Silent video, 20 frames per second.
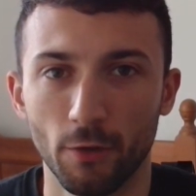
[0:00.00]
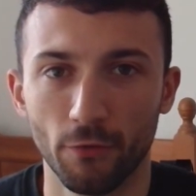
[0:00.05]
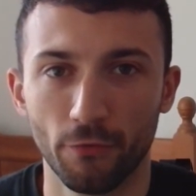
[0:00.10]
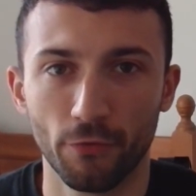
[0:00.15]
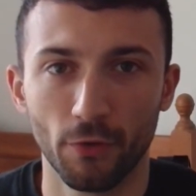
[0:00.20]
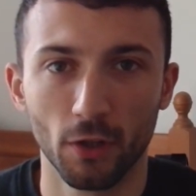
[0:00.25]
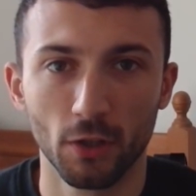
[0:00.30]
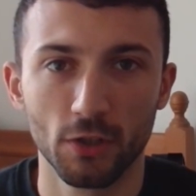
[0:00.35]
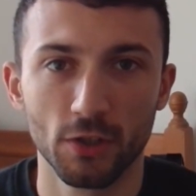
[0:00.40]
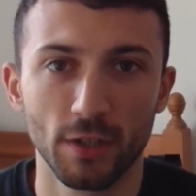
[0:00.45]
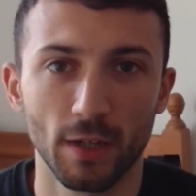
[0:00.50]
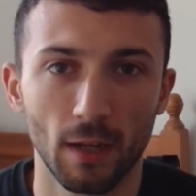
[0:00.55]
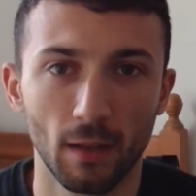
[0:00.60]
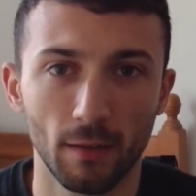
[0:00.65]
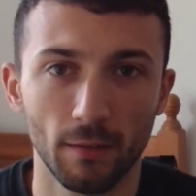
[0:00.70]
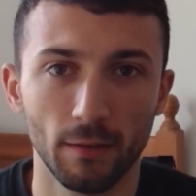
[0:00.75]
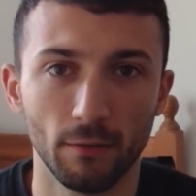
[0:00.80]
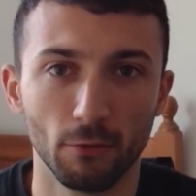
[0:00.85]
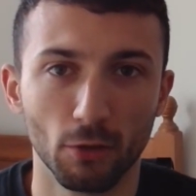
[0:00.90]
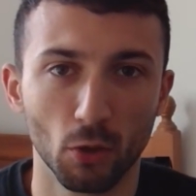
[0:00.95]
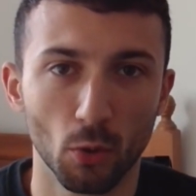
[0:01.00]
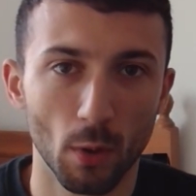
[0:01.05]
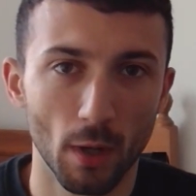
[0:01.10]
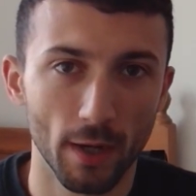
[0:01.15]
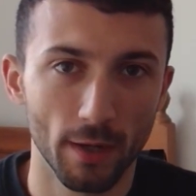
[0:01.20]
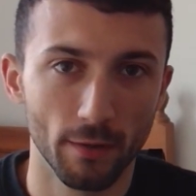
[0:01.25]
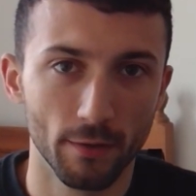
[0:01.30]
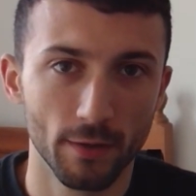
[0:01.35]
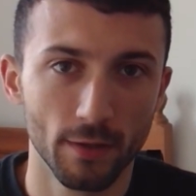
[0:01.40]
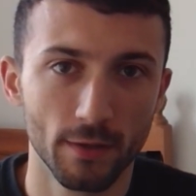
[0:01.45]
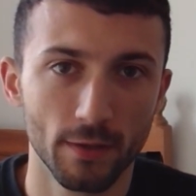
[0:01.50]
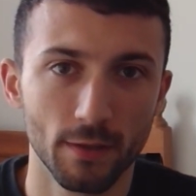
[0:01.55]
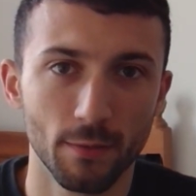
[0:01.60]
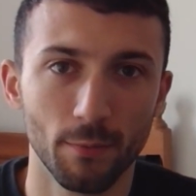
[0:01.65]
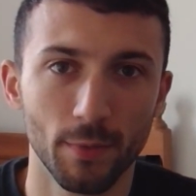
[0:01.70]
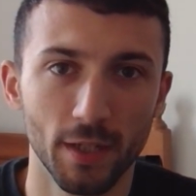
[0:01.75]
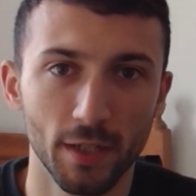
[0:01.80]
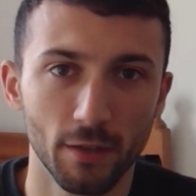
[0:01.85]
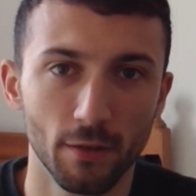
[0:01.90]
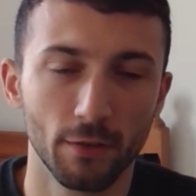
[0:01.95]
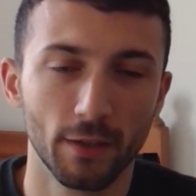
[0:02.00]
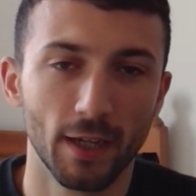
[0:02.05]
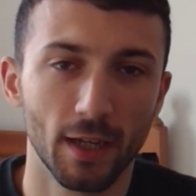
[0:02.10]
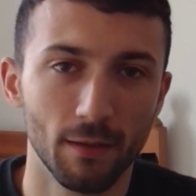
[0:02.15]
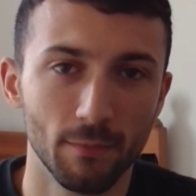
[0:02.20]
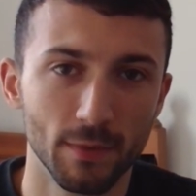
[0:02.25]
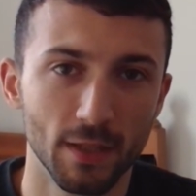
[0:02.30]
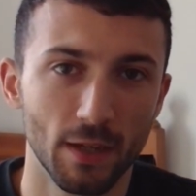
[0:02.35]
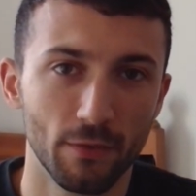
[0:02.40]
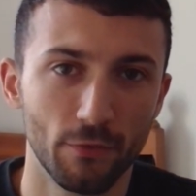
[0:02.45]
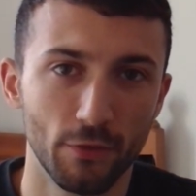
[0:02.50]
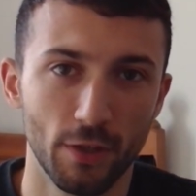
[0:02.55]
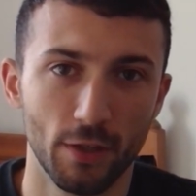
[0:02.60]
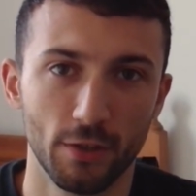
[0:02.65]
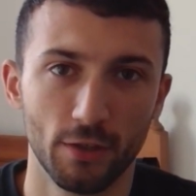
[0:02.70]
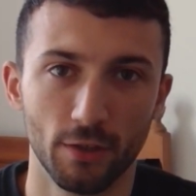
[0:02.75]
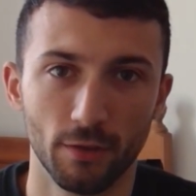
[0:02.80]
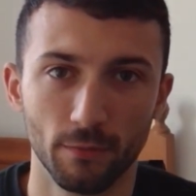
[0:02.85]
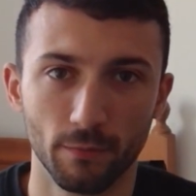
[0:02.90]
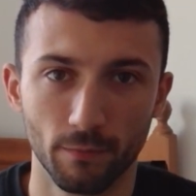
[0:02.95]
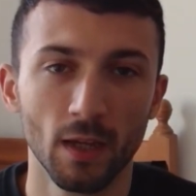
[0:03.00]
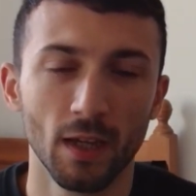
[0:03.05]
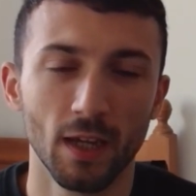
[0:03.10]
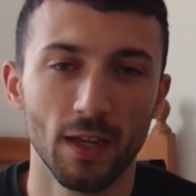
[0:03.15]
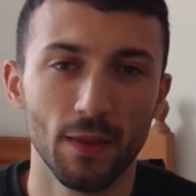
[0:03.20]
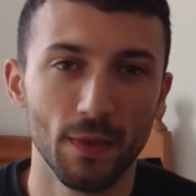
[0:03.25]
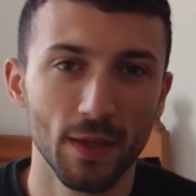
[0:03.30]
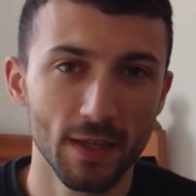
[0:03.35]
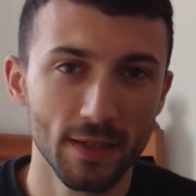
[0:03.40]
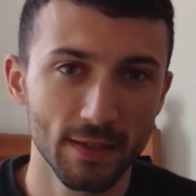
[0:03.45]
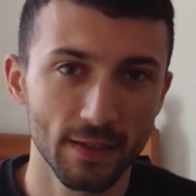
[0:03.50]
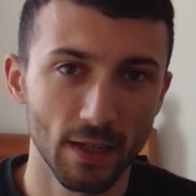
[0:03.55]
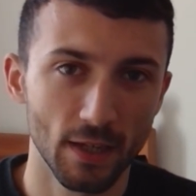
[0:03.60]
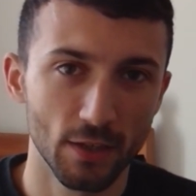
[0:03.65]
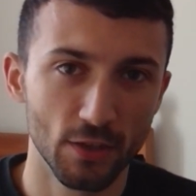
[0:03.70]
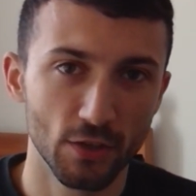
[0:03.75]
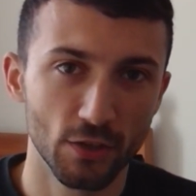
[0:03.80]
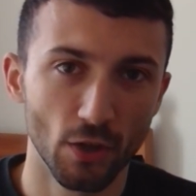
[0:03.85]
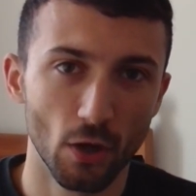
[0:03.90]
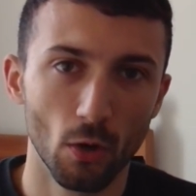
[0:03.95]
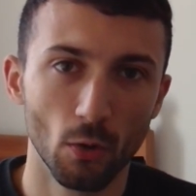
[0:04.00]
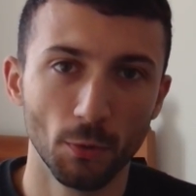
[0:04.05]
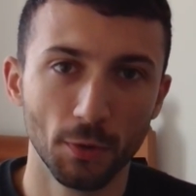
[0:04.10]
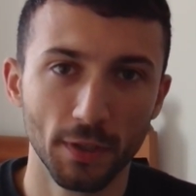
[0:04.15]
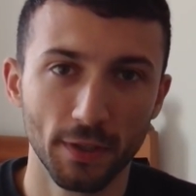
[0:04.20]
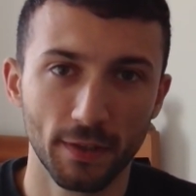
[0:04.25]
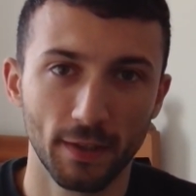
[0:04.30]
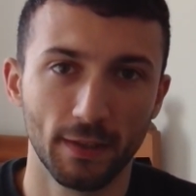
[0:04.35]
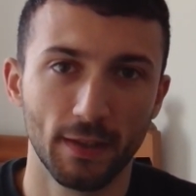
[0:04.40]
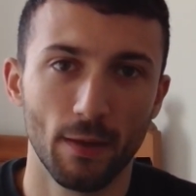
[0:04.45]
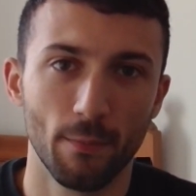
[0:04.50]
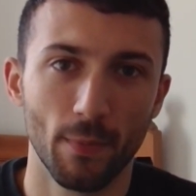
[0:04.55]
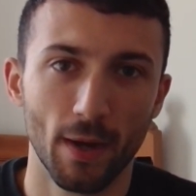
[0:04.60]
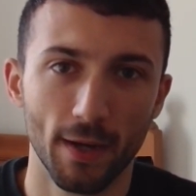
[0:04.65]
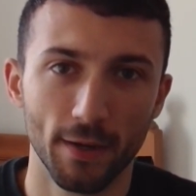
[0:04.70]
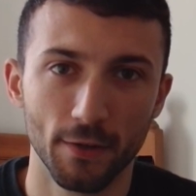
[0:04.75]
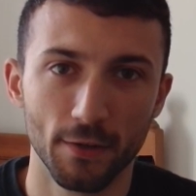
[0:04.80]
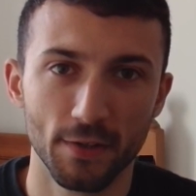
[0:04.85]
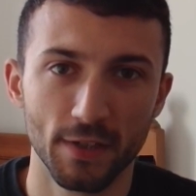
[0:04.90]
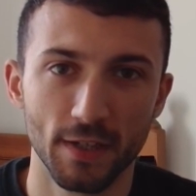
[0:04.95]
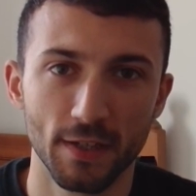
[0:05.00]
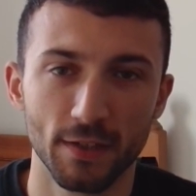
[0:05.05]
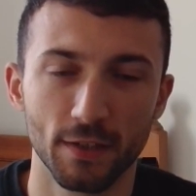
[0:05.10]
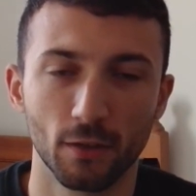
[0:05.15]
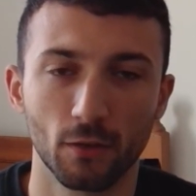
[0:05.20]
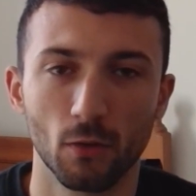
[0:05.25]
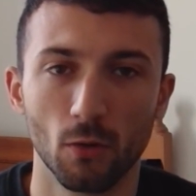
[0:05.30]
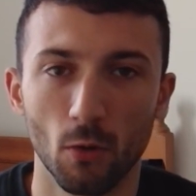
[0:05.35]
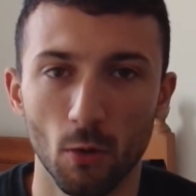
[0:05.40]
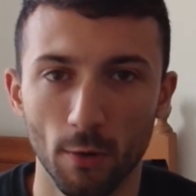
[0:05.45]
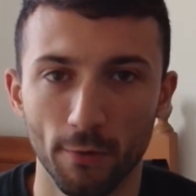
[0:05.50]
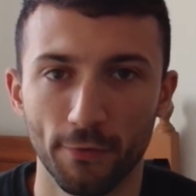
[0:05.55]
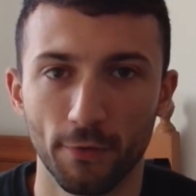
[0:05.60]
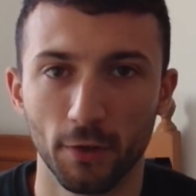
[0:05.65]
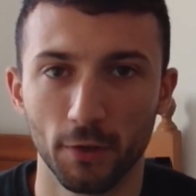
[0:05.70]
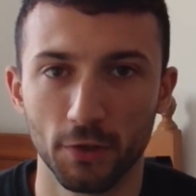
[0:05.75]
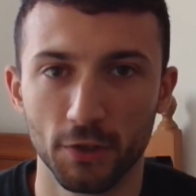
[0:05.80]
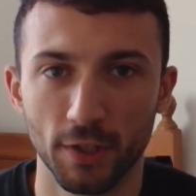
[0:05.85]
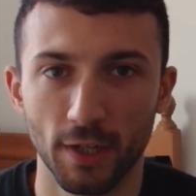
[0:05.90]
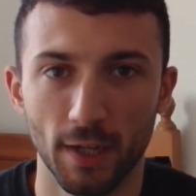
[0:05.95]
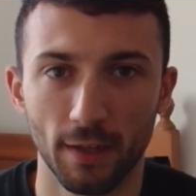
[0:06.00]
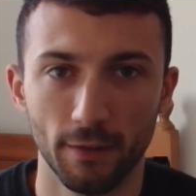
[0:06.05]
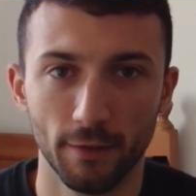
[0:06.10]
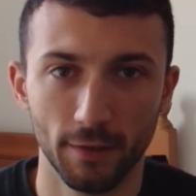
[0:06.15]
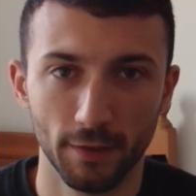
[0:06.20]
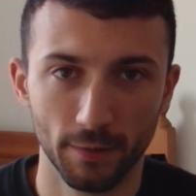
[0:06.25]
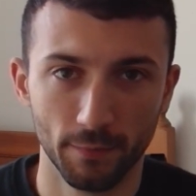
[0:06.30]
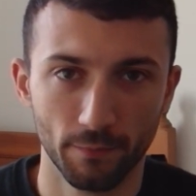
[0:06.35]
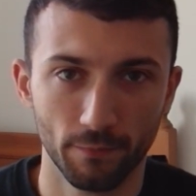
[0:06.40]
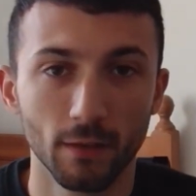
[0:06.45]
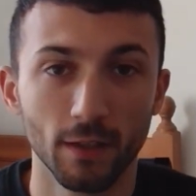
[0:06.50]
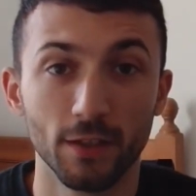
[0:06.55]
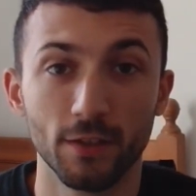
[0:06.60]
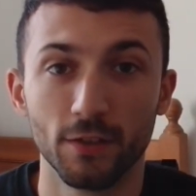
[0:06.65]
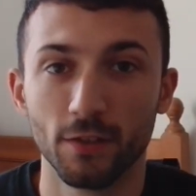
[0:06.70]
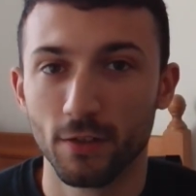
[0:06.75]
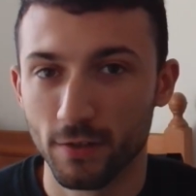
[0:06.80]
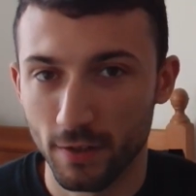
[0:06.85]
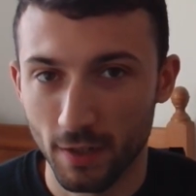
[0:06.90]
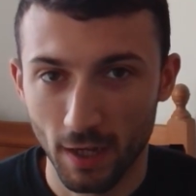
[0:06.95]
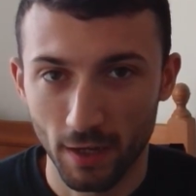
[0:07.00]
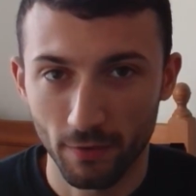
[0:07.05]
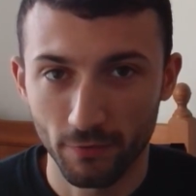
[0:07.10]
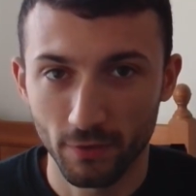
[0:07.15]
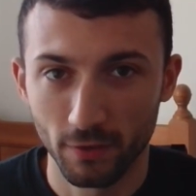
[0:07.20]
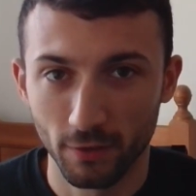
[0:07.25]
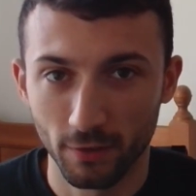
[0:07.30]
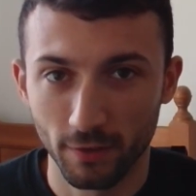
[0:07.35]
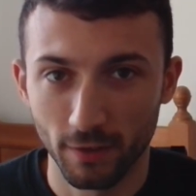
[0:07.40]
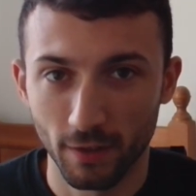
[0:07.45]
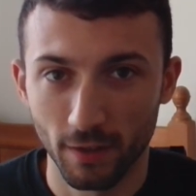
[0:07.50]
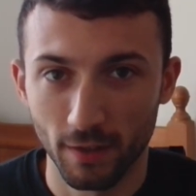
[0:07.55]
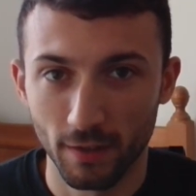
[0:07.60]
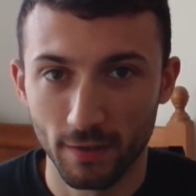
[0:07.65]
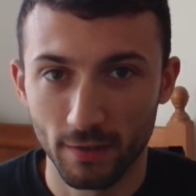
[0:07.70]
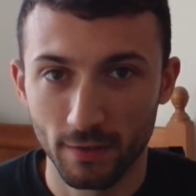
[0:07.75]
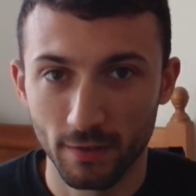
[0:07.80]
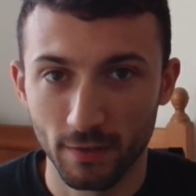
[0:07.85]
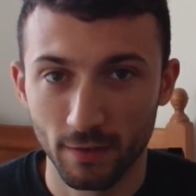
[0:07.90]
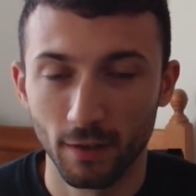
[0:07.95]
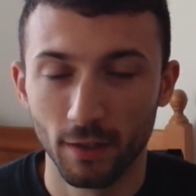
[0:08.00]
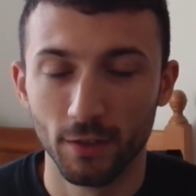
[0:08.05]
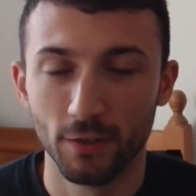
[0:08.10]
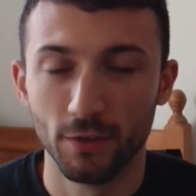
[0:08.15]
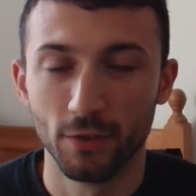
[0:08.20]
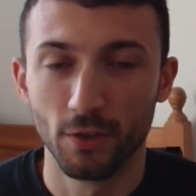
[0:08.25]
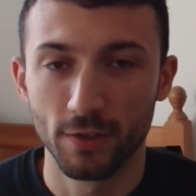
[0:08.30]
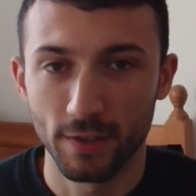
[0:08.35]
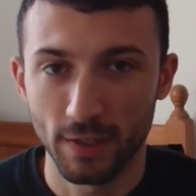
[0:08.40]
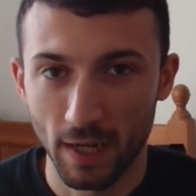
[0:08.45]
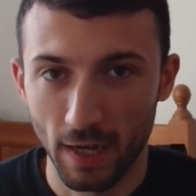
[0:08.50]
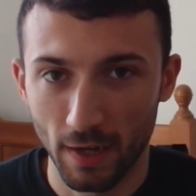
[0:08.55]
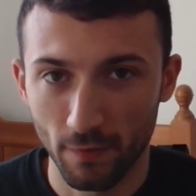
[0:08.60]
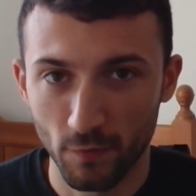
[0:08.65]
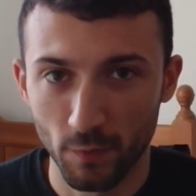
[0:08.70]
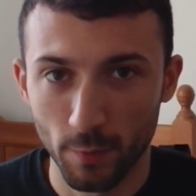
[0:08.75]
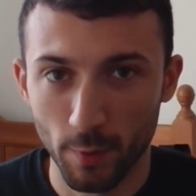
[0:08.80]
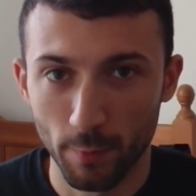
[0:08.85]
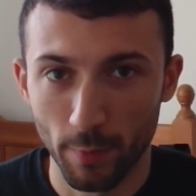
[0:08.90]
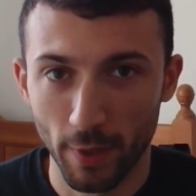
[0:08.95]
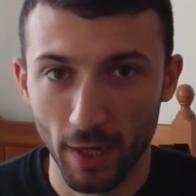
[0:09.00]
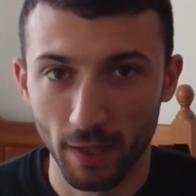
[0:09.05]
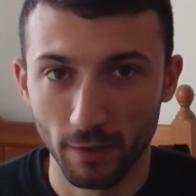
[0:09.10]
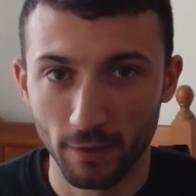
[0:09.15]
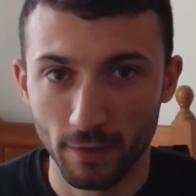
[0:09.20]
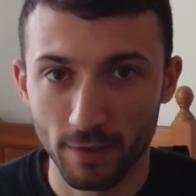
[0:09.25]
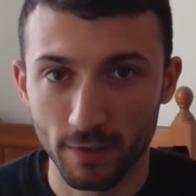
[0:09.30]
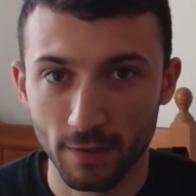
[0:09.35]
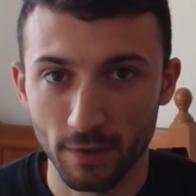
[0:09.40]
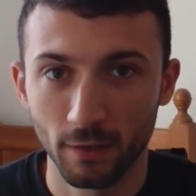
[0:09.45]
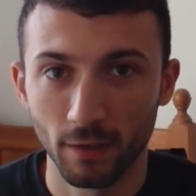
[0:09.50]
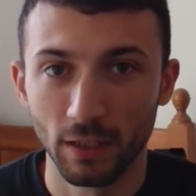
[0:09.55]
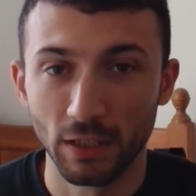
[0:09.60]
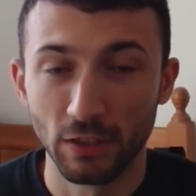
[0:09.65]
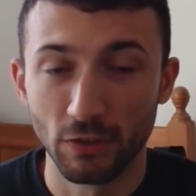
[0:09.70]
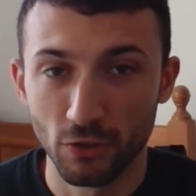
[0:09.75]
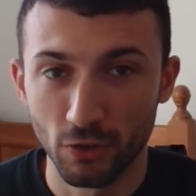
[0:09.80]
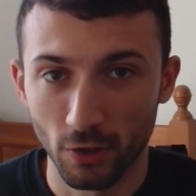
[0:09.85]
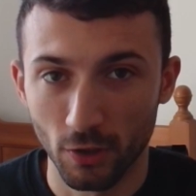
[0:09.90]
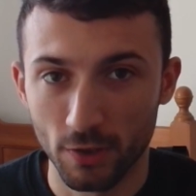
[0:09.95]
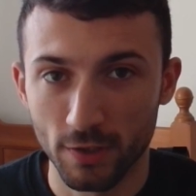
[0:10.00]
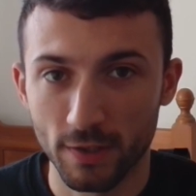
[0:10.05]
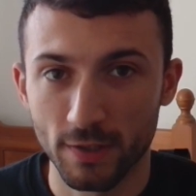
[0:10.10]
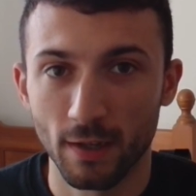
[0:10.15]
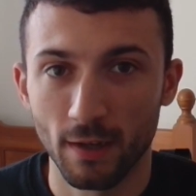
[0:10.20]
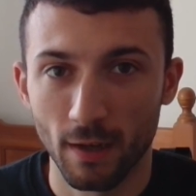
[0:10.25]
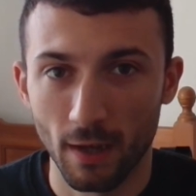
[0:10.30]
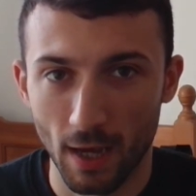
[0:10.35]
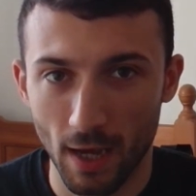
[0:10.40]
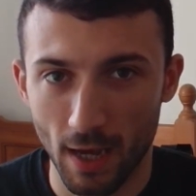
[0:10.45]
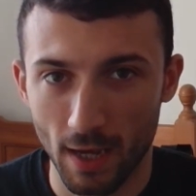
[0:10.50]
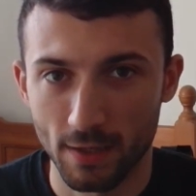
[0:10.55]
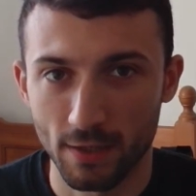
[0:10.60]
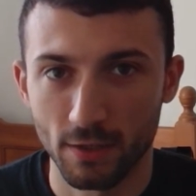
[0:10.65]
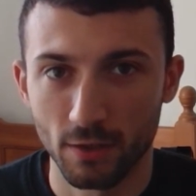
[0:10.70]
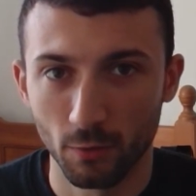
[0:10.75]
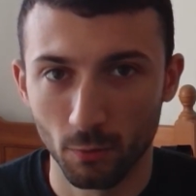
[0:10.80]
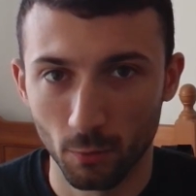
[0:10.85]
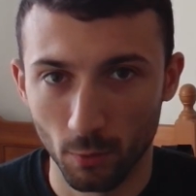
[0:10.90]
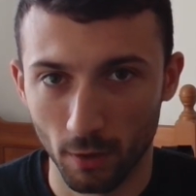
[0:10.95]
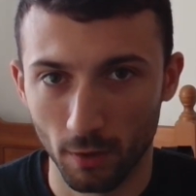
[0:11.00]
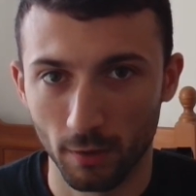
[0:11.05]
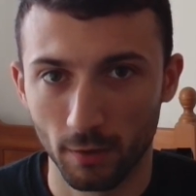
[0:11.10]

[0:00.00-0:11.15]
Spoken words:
of functionality required to meet your game definition. In this stage, the only thing that matters is the core functionality. It doesn't have to look nice, it doesn't have to be balanced, it just has to work.